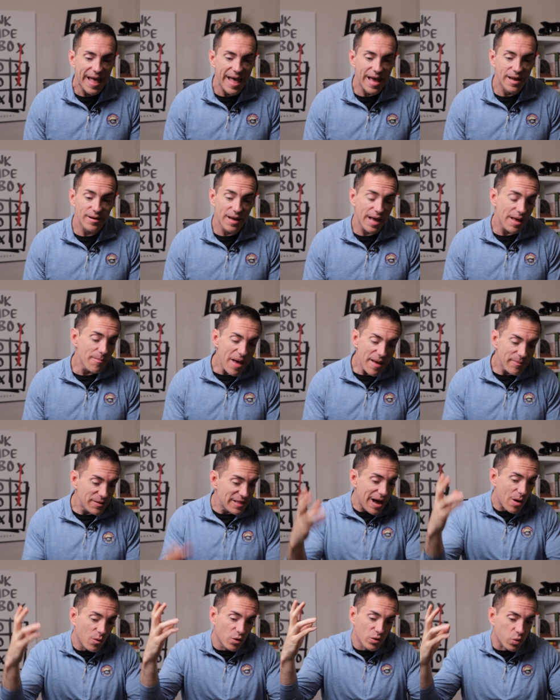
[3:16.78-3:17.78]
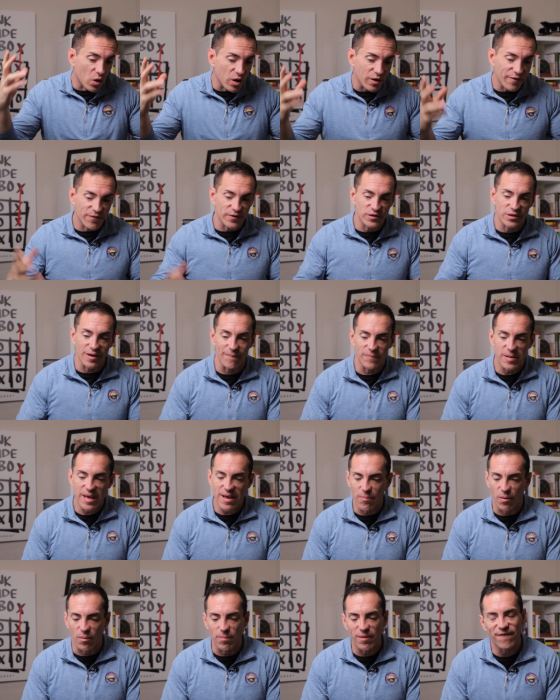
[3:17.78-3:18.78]
And, and maybe that would work for some
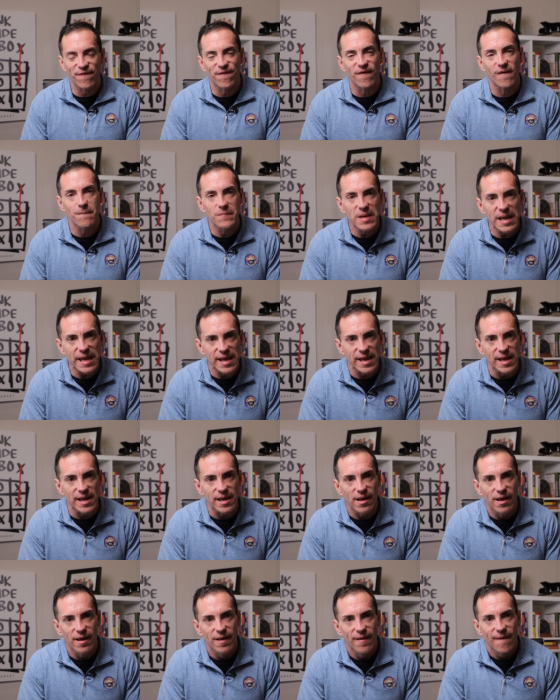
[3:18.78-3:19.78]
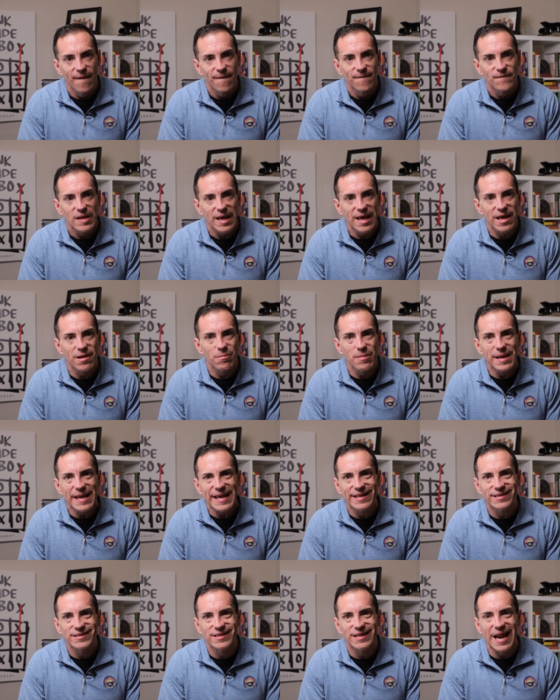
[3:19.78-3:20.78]
people, but for me, it
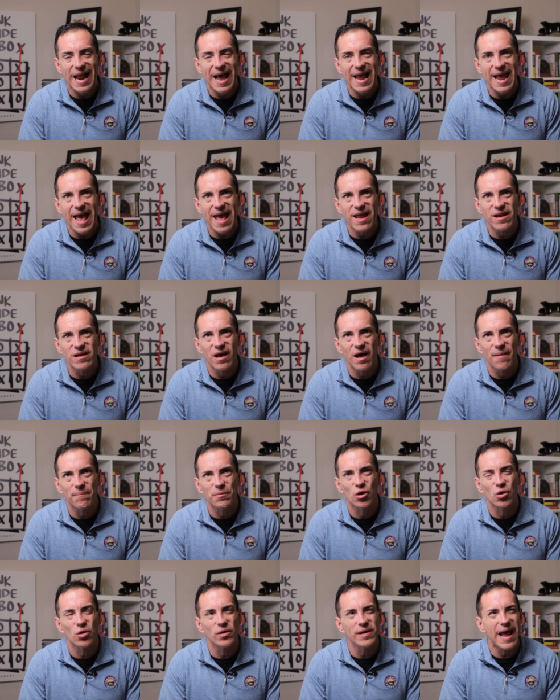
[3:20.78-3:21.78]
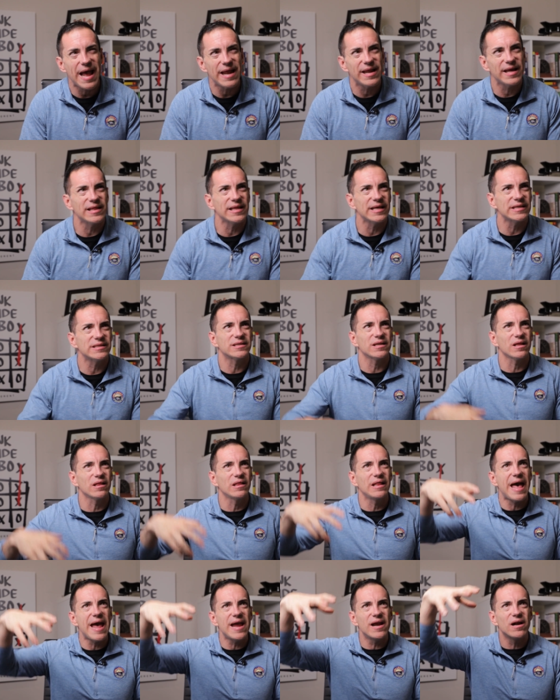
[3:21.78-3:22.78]
means that I end up creating this
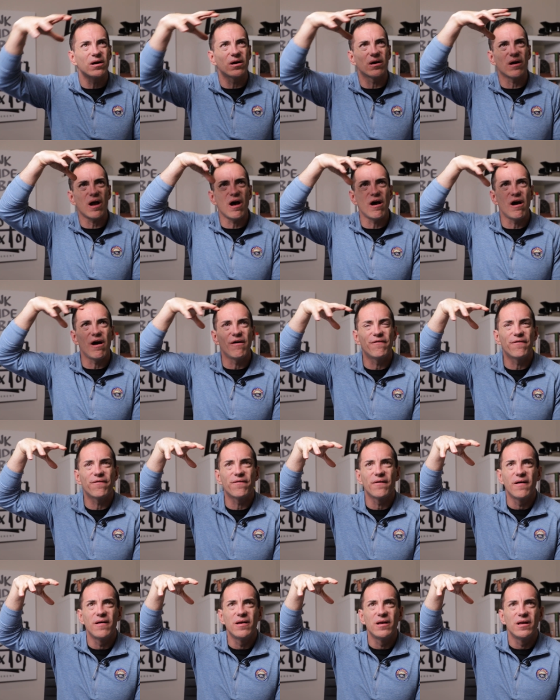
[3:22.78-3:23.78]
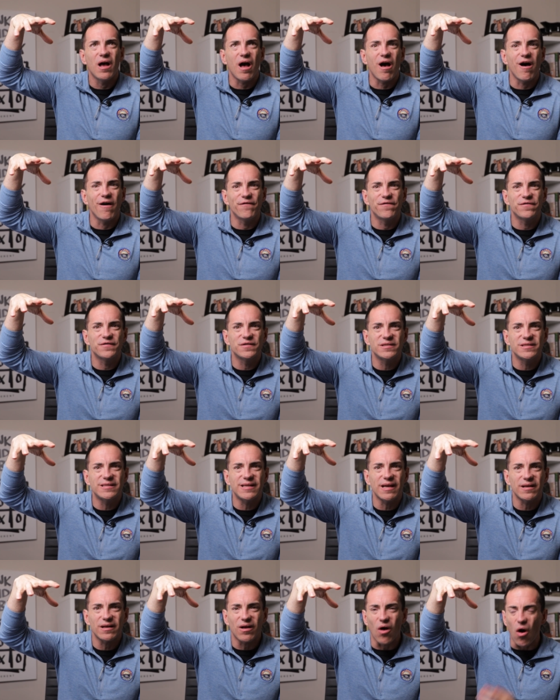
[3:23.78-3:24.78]
layer of, of
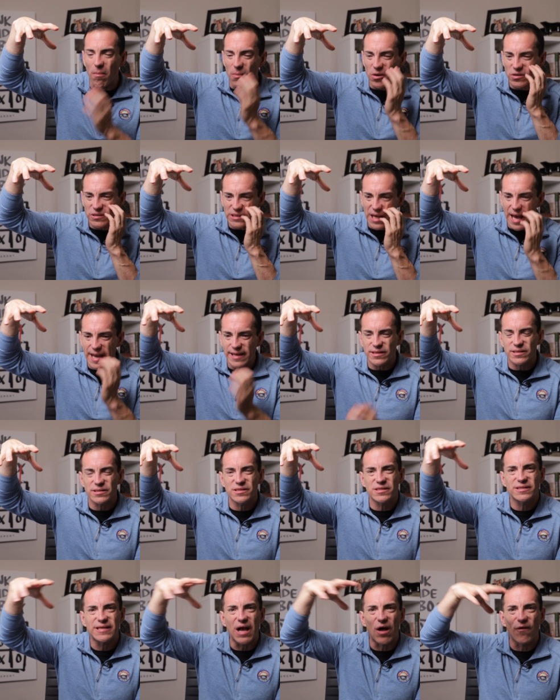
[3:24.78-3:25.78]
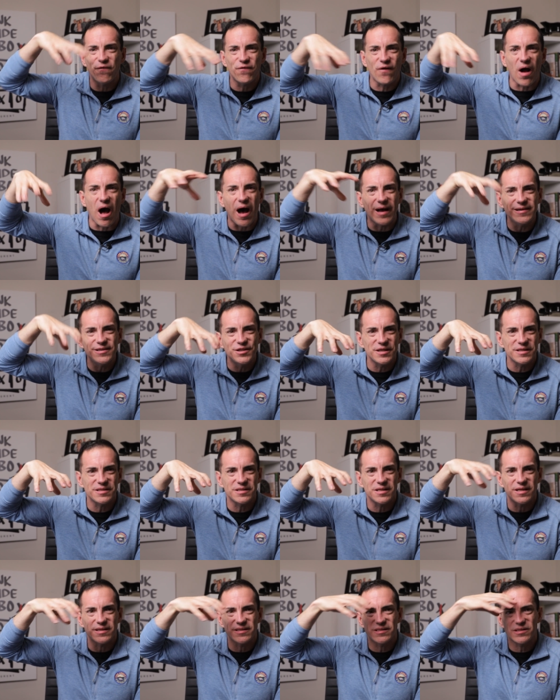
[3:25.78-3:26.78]
almost like self
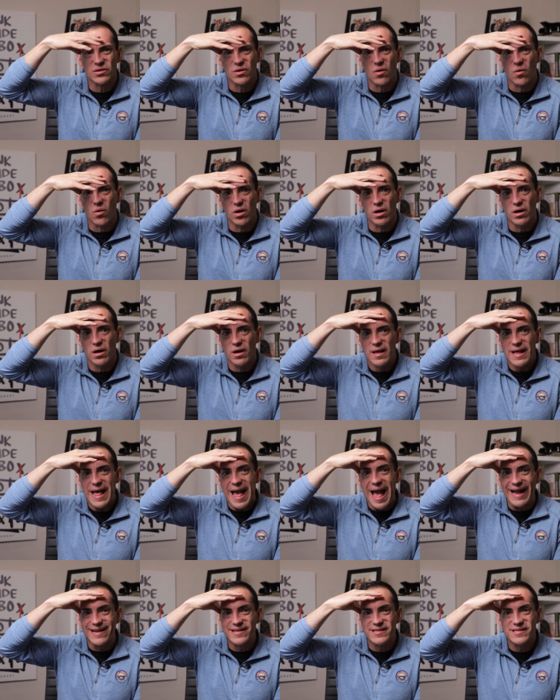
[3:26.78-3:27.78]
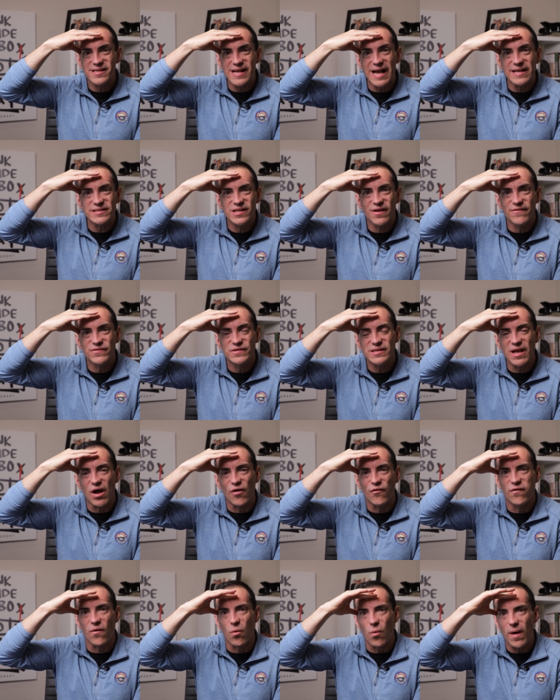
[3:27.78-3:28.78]
consciousness or excessive
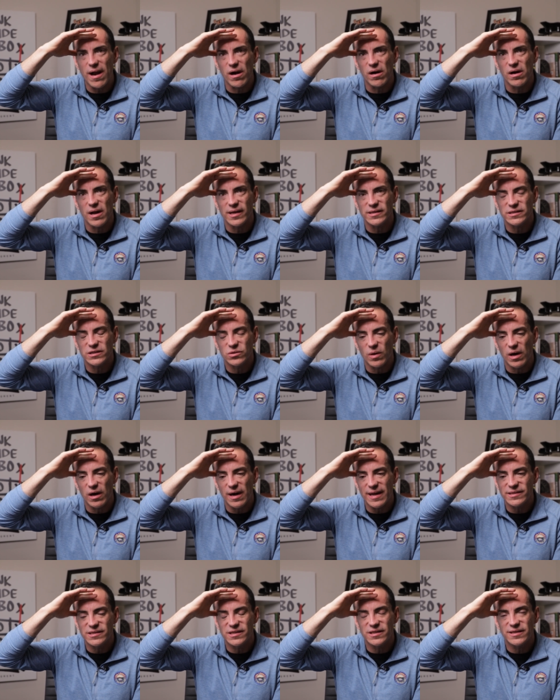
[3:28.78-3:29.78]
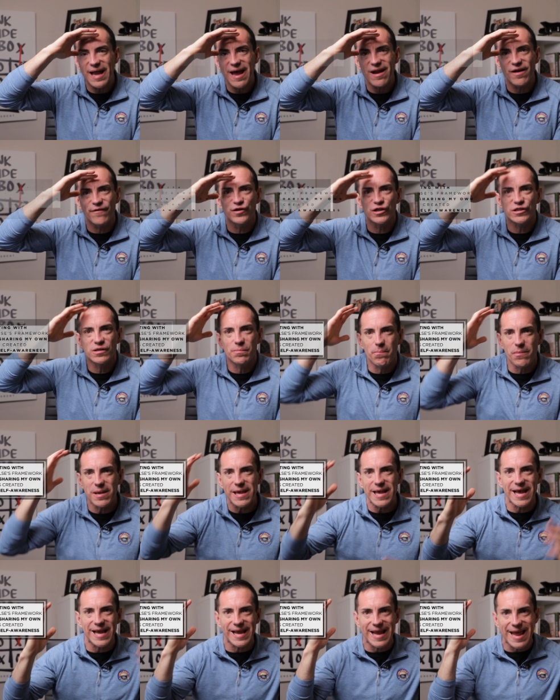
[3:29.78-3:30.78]
self awareness, where instead of just
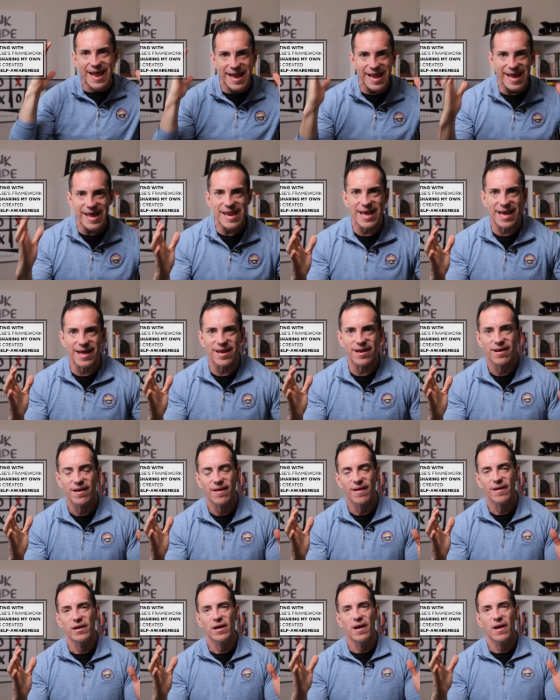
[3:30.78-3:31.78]
being in it,